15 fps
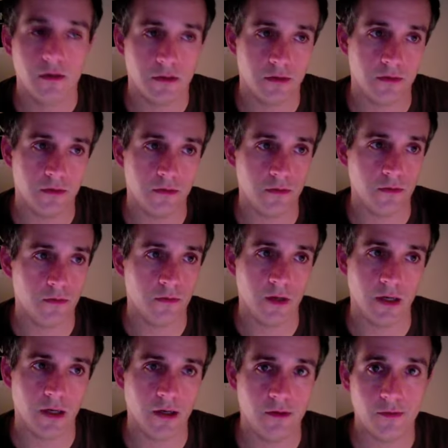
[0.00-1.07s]
to
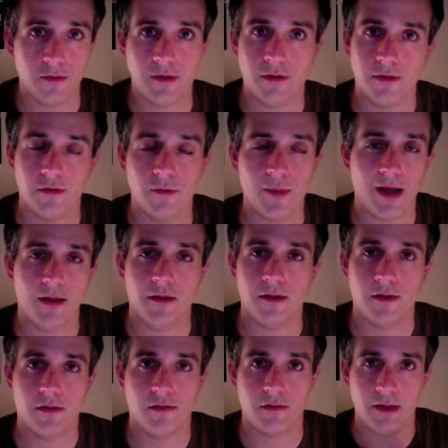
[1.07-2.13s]
uh, New, New
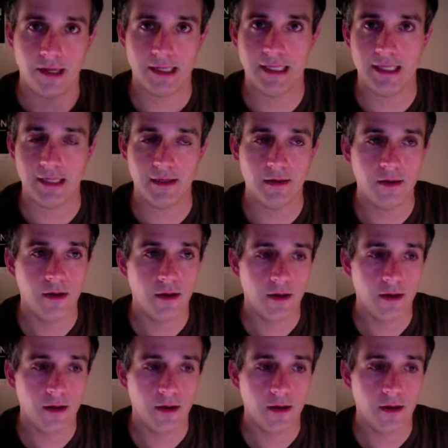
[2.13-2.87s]
Balance and Nike.